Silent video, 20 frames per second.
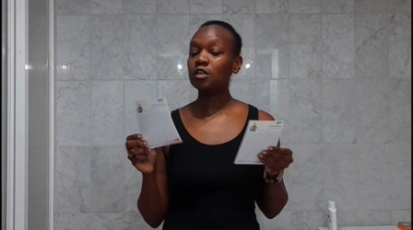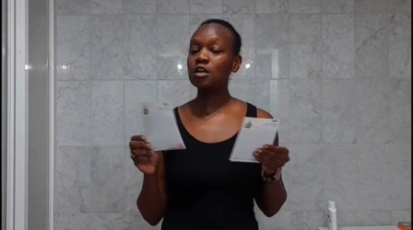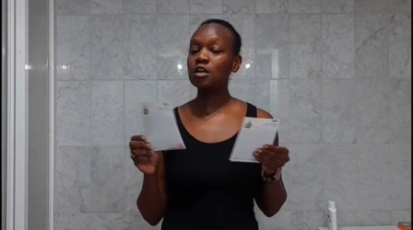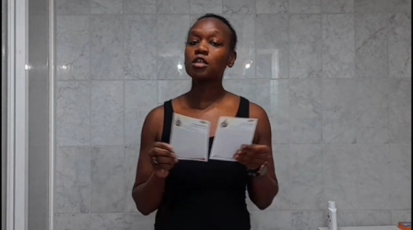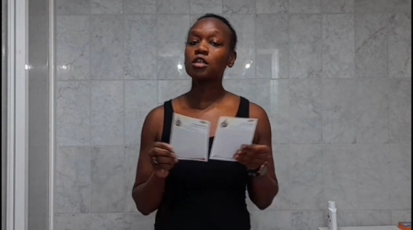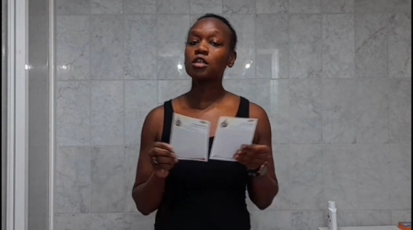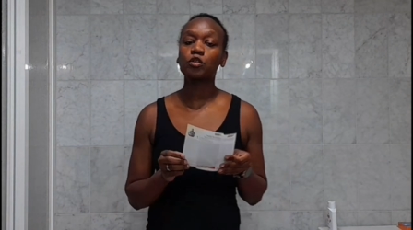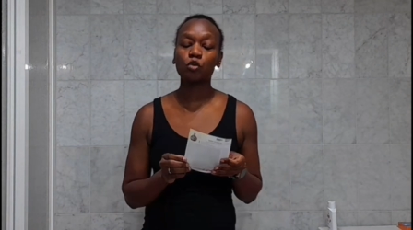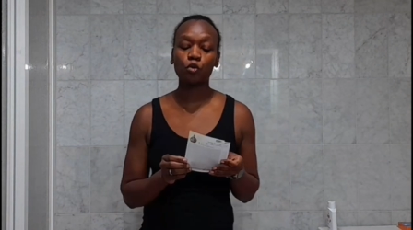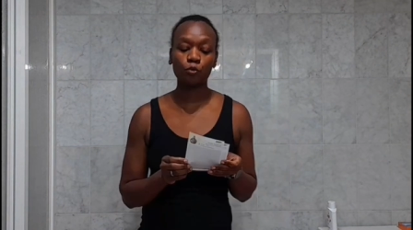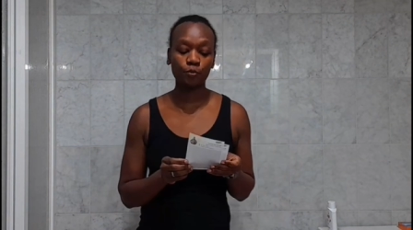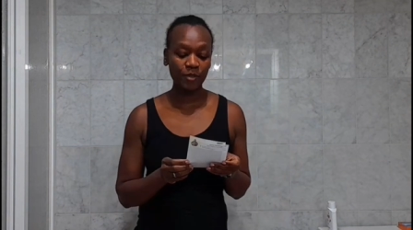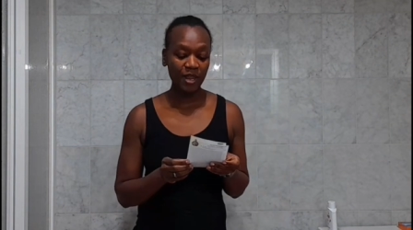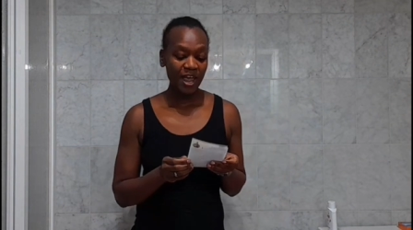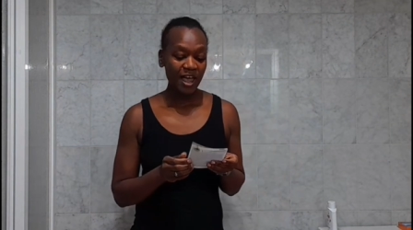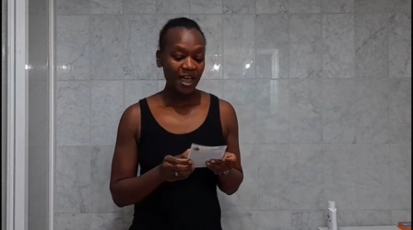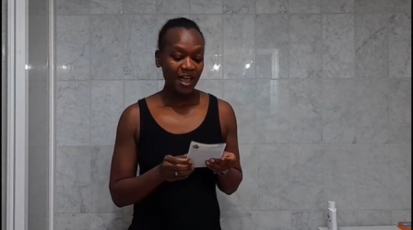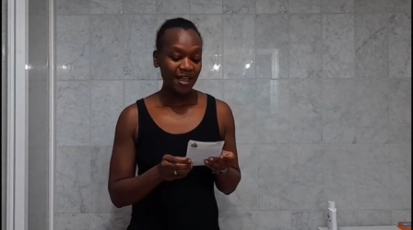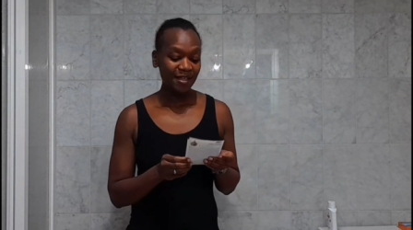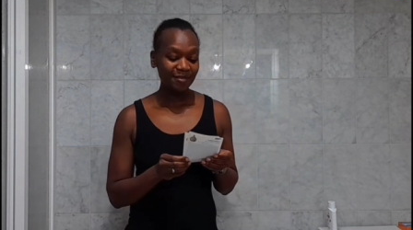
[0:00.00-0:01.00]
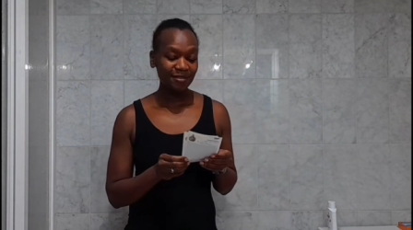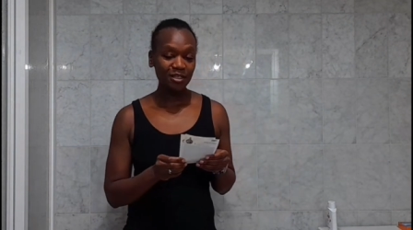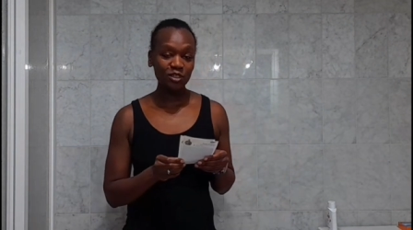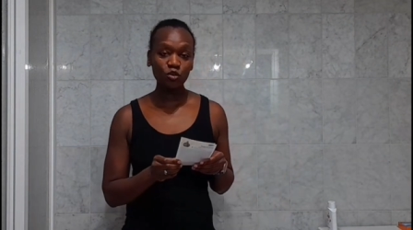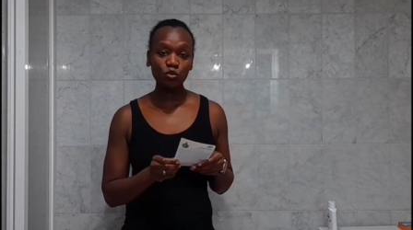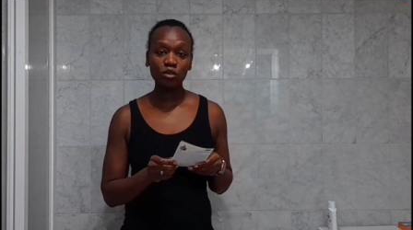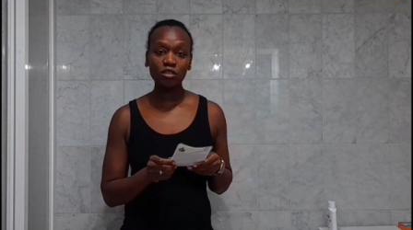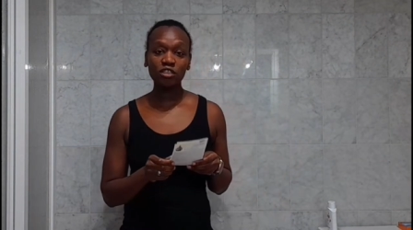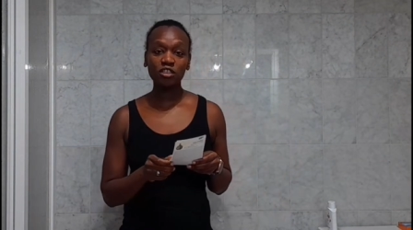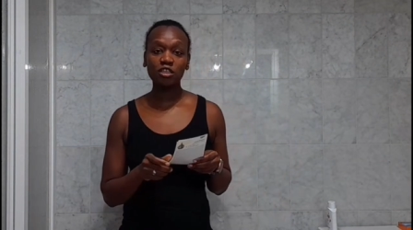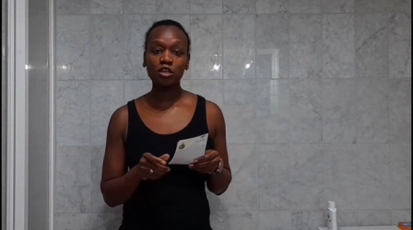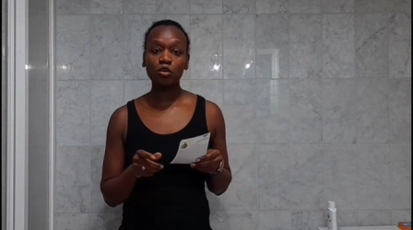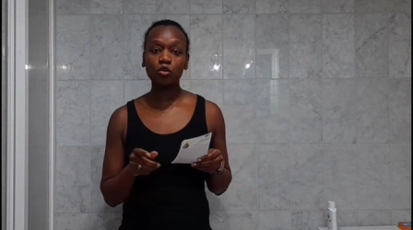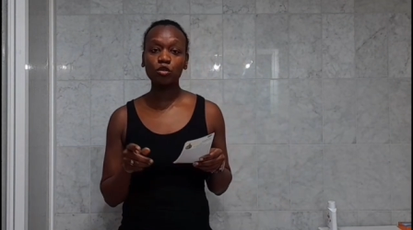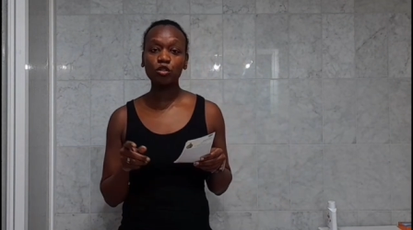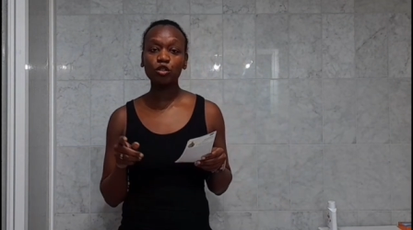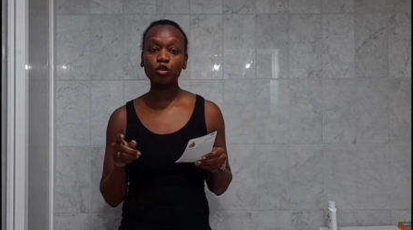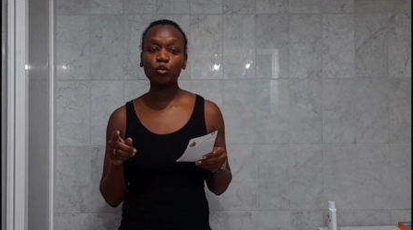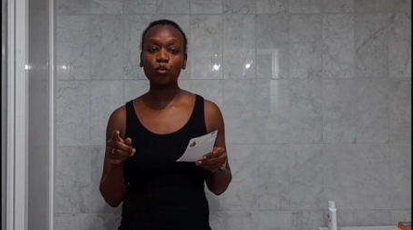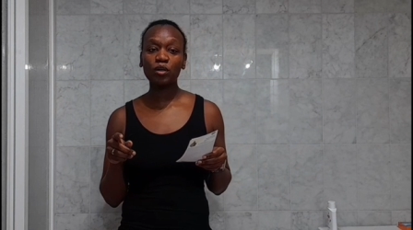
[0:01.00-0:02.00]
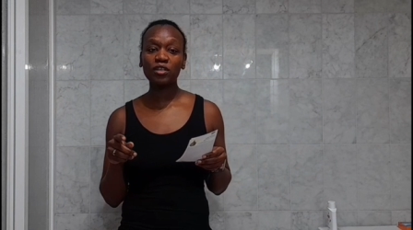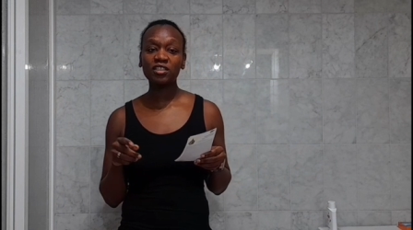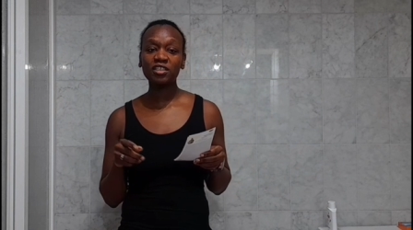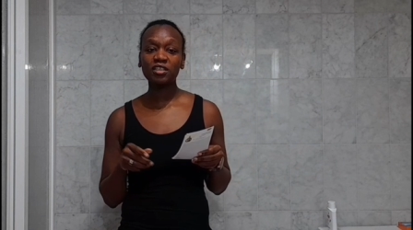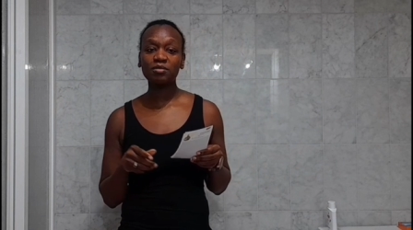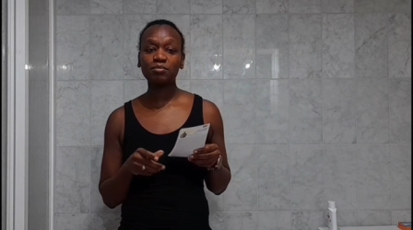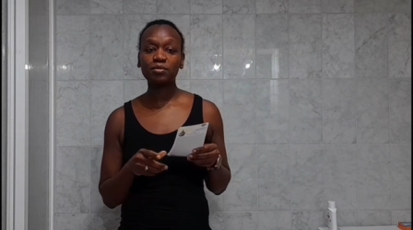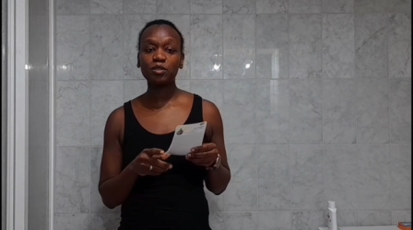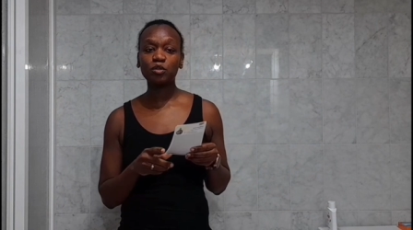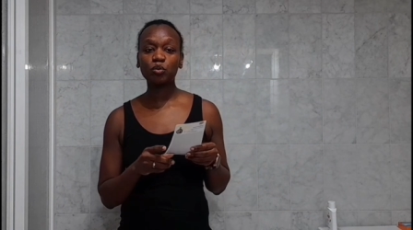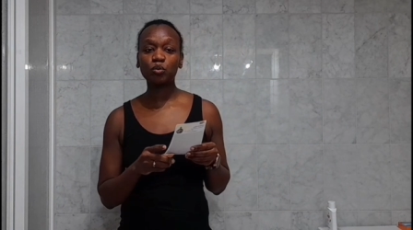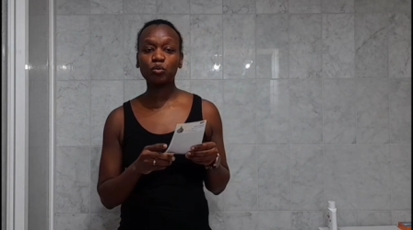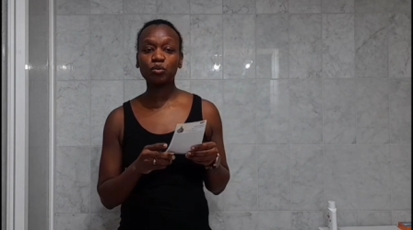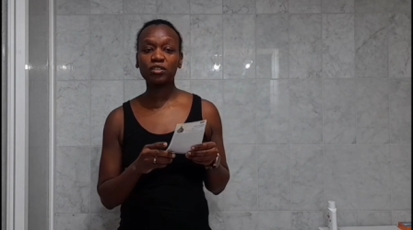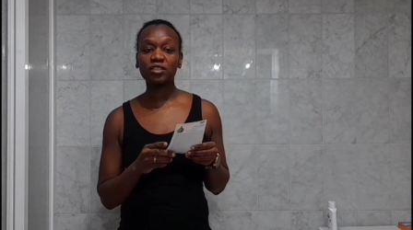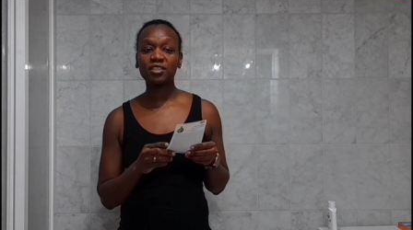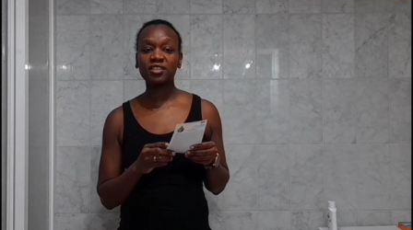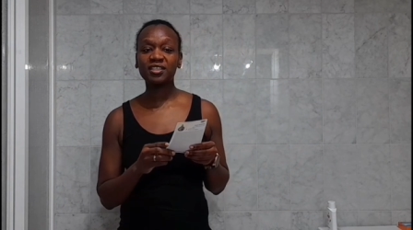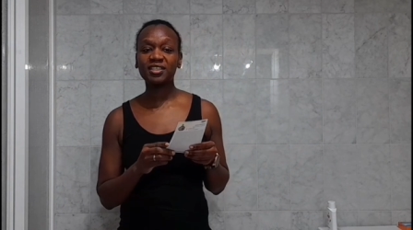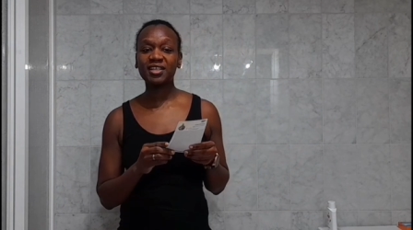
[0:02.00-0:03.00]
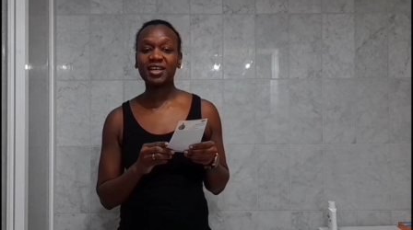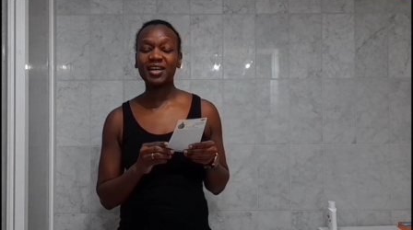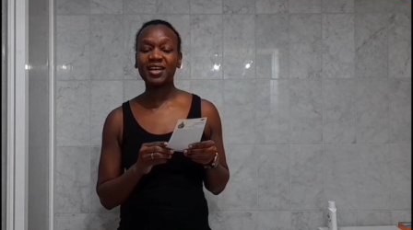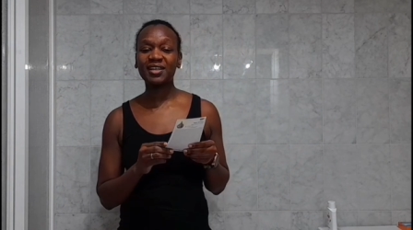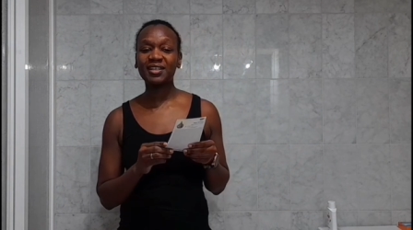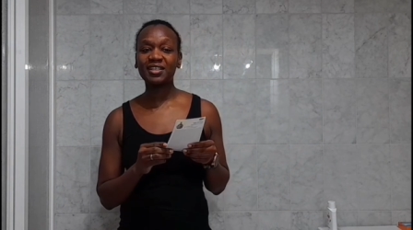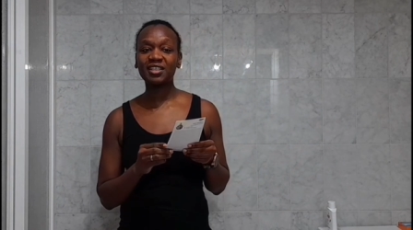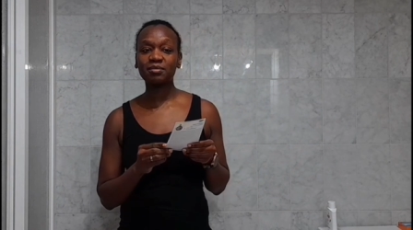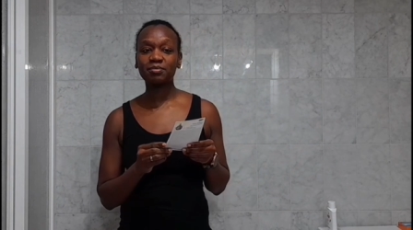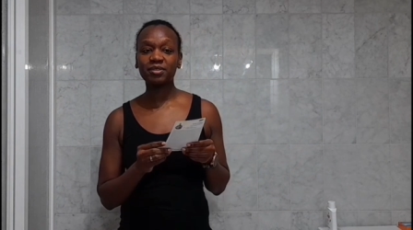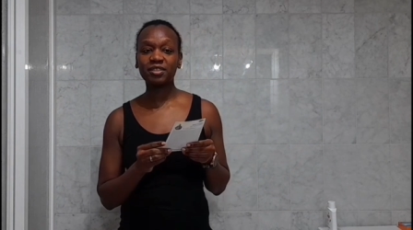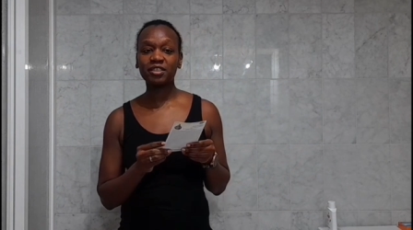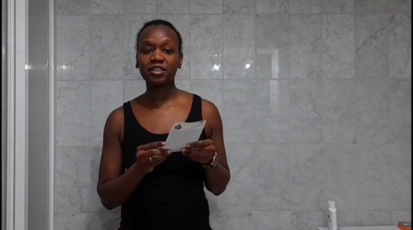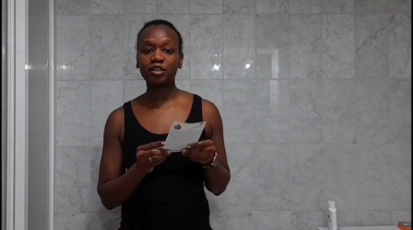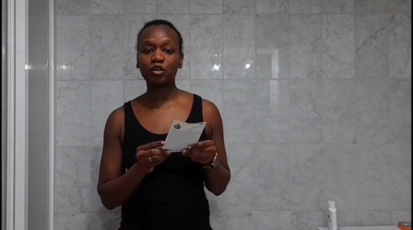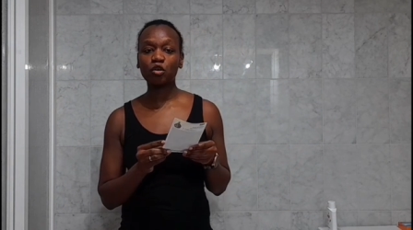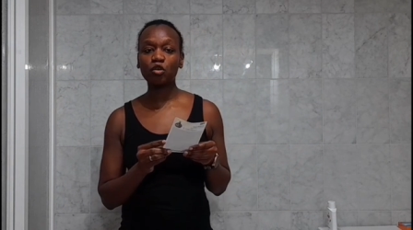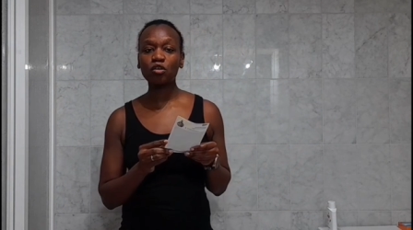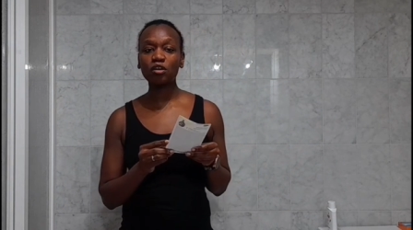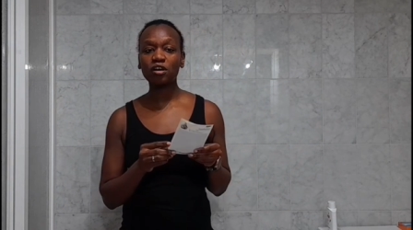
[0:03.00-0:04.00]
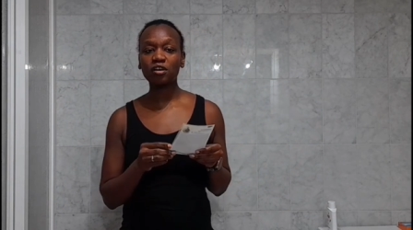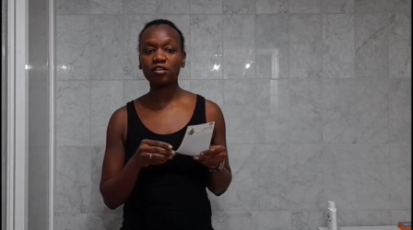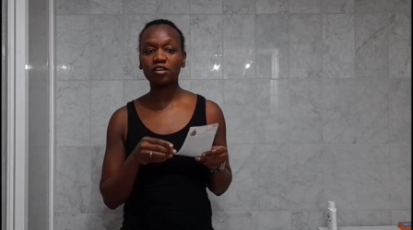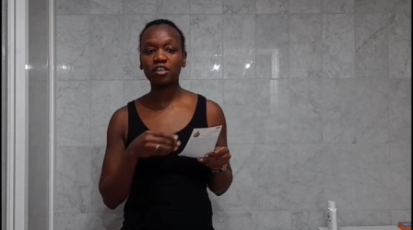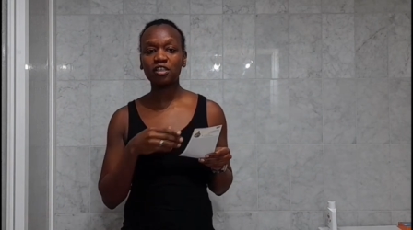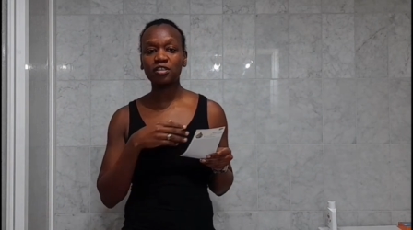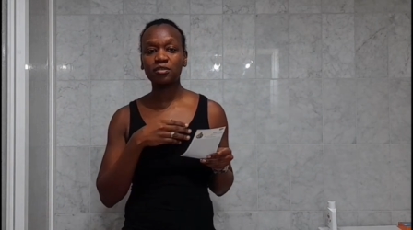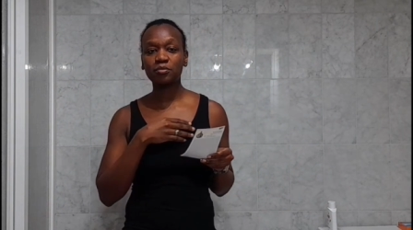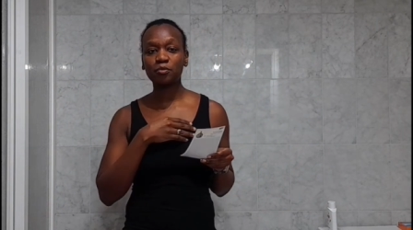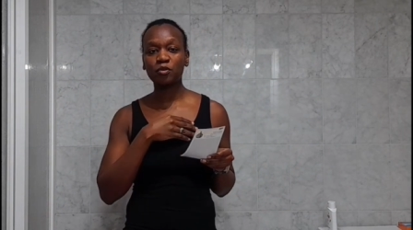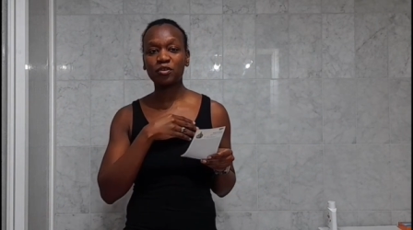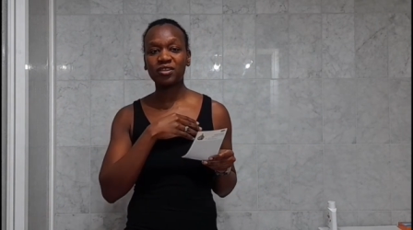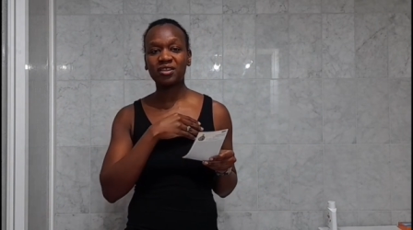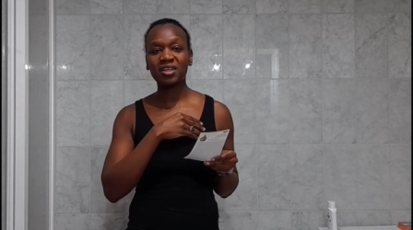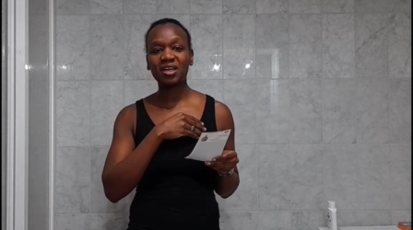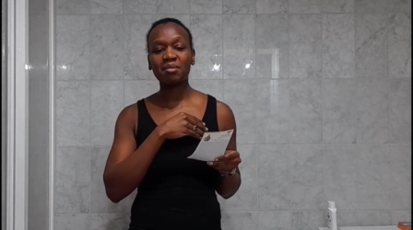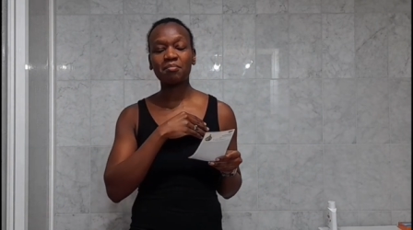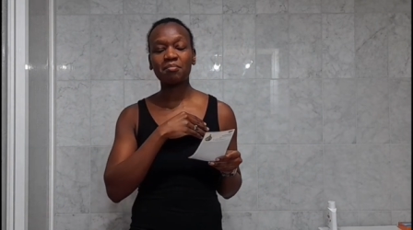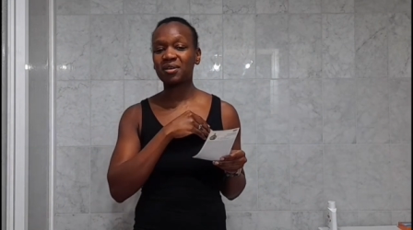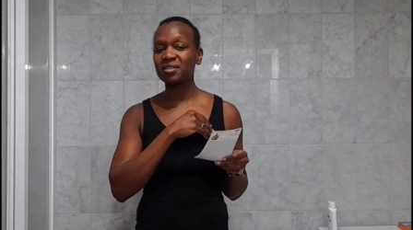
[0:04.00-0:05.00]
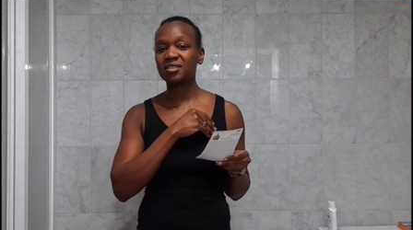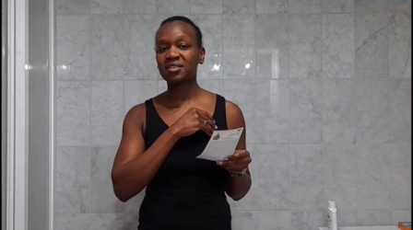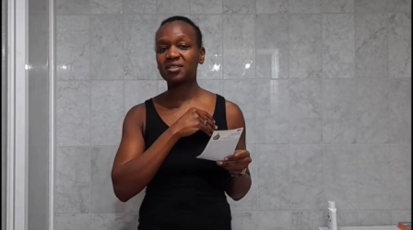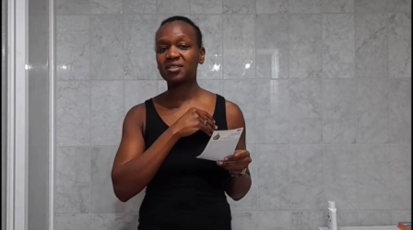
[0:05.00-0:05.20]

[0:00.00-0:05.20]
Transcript: So, and these ones, they also wanted me to stay a little bit longer in, with them, but